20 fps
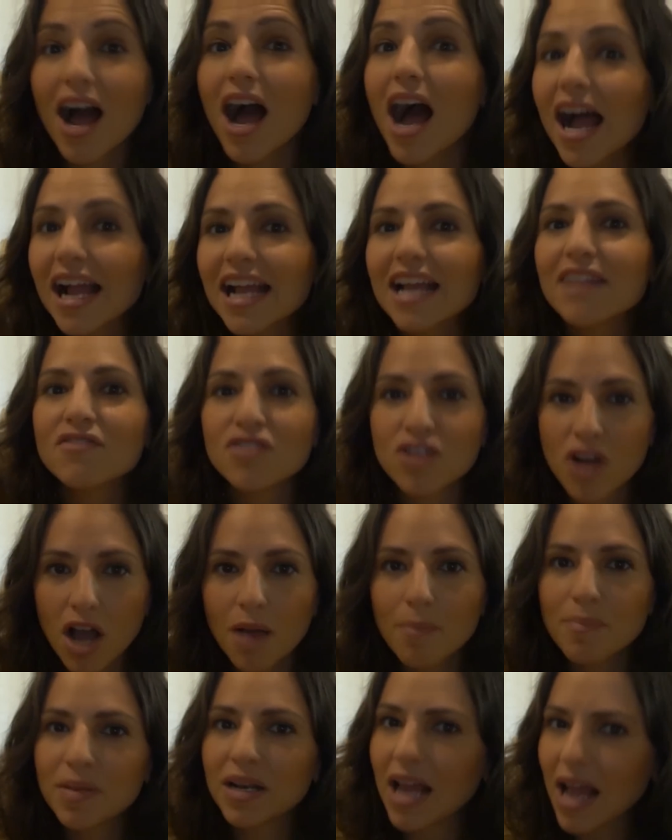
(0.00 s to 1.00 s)
I have
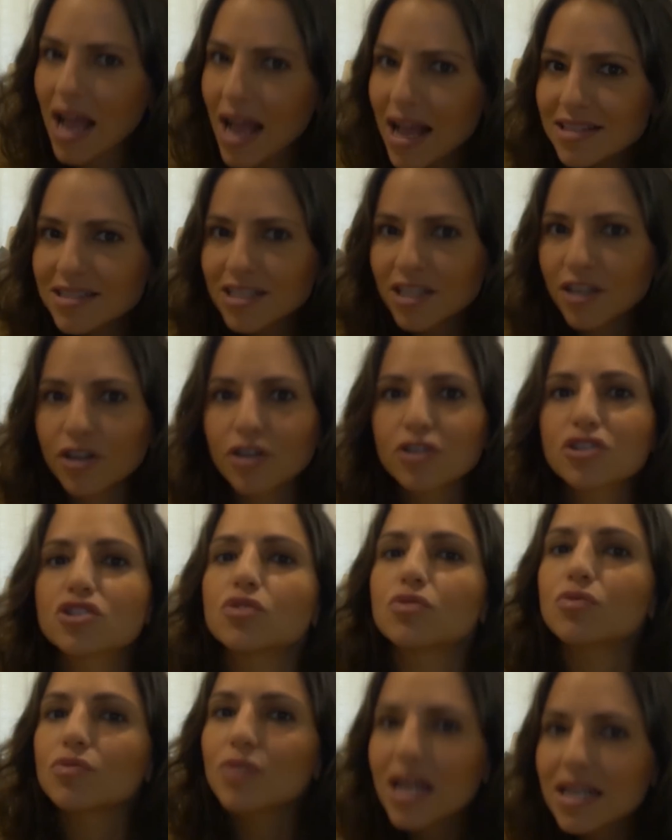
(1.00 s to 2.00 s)
not been asking her
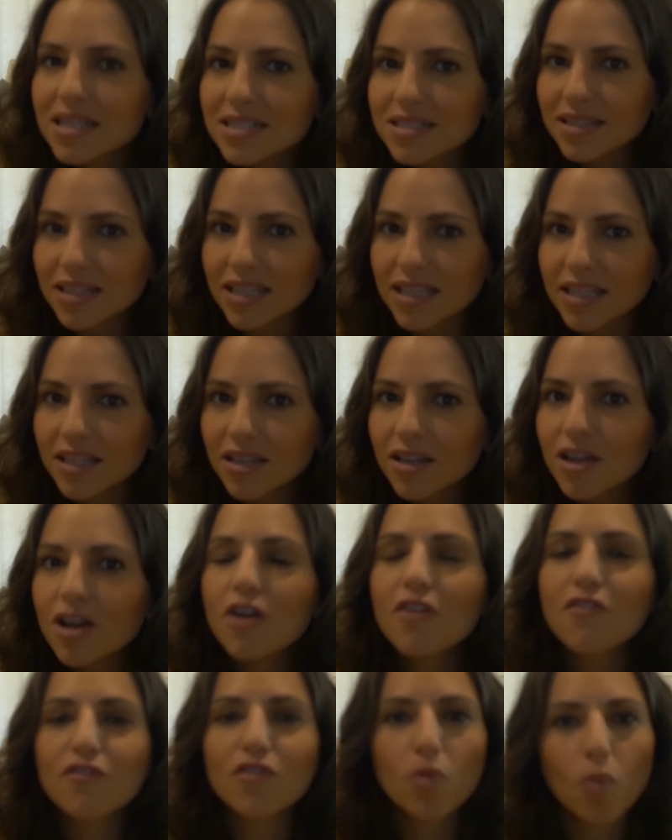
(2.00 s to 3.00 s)
directly
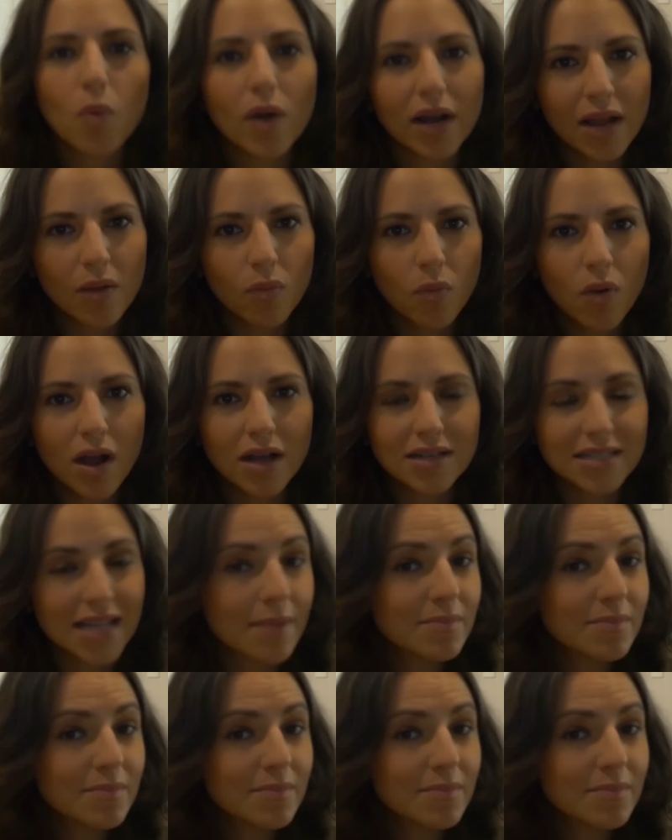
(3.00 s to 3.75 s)
for what I want.